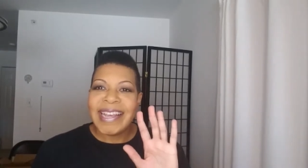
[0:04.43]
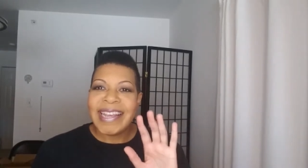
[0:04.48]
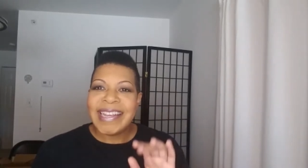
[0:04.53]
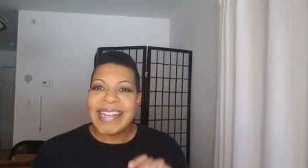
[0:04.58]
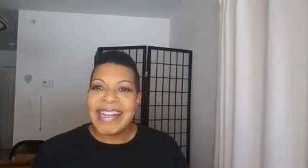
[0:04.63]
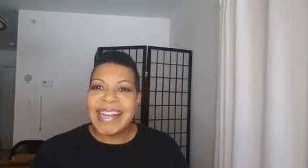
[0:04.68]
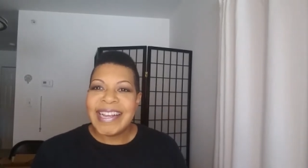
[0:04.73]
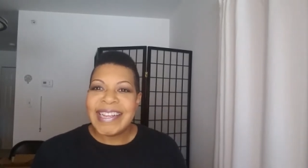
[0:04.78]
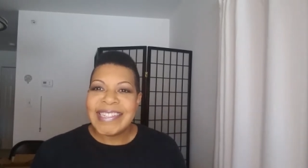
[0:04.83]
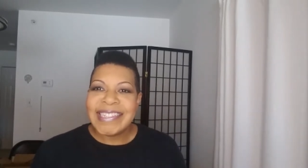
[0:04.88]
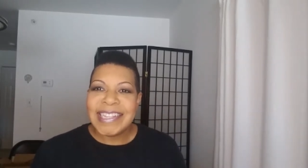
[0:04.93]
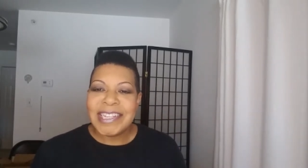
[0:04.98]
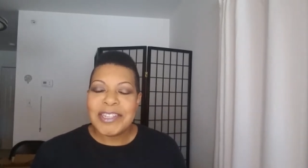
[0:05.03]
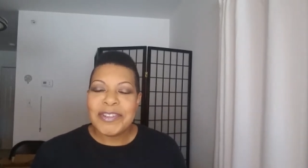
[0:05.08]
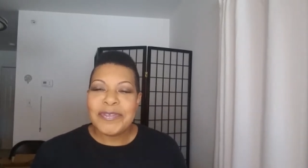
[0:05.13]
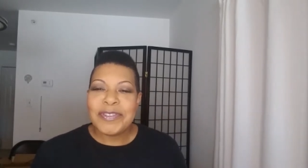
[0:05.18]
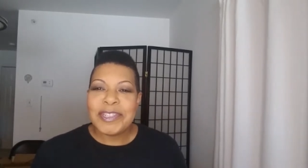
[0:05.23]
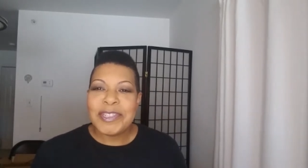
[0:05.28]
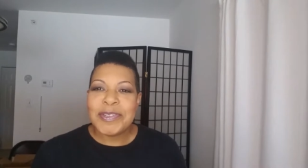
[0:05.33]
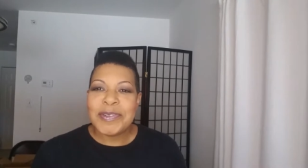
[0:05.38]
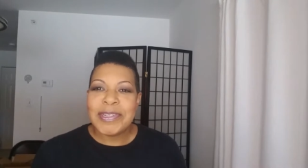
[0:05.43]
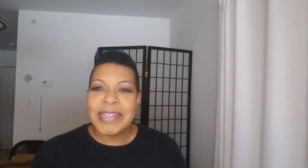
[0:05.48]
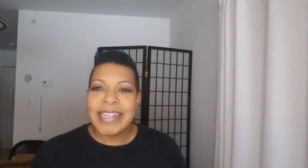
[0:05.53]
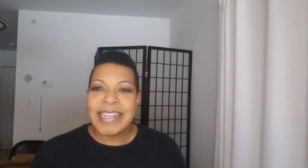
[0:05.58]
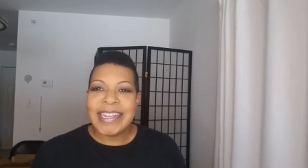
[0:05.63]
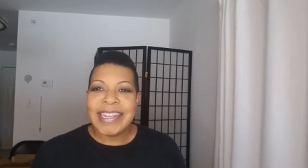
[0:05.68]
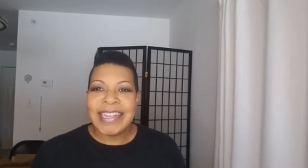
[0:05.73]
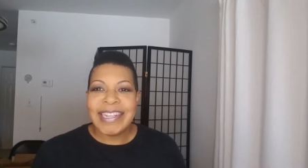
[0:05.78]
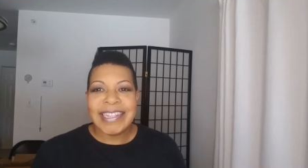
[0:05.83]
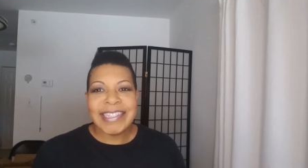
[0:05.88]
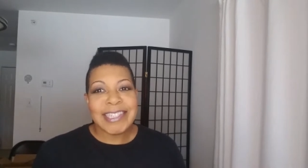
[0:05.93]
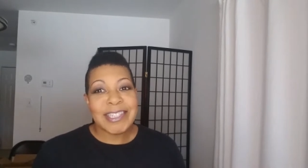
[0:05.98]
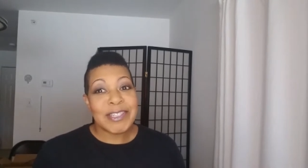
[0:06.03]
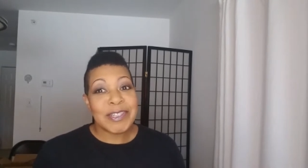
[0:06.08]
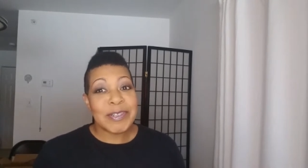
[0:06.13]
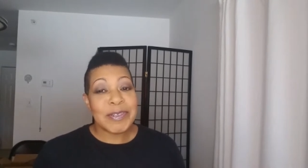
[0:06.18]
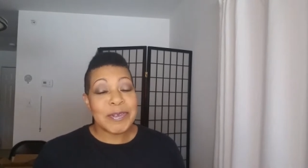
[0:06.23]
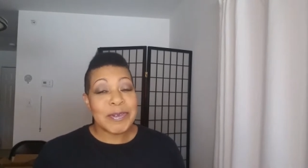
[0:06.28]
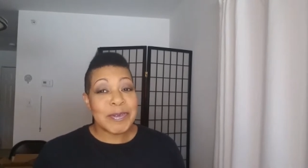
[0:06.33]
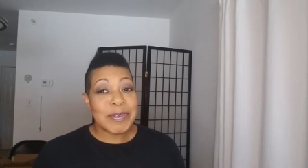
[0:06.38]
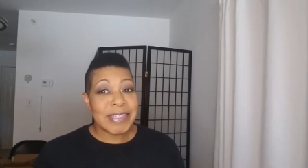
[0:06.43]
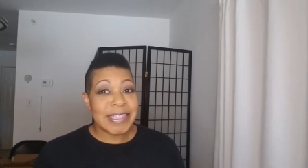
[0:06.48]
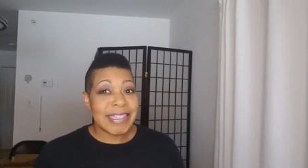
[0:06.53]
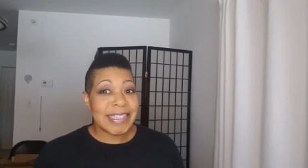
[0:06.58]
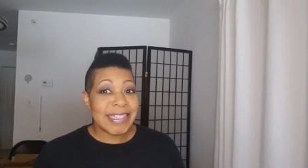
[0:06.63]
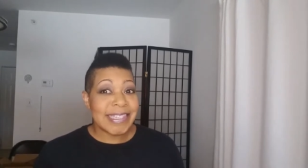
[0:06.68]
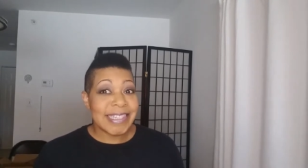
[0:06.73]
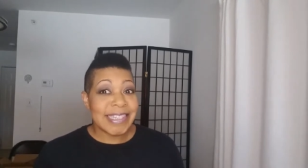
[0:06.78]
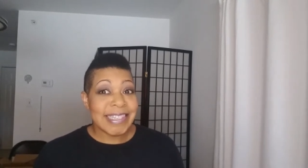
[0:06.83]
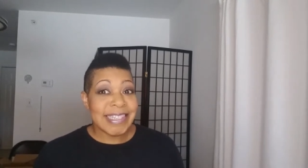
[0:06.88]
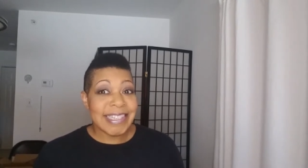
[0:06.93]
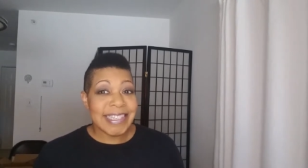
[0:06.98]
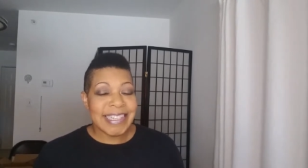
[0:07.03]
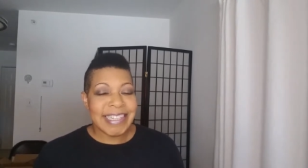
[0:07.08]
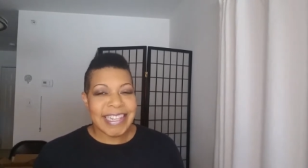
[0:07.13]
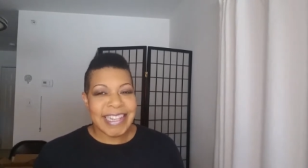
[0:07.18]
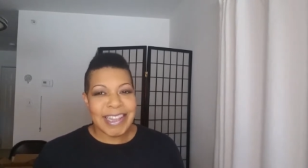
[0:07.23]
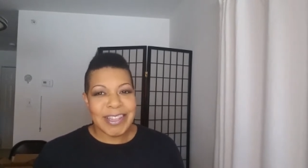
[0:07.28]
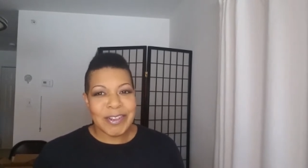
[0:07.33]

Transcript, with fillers: Hey guys, thank you for tuning in to TCTN,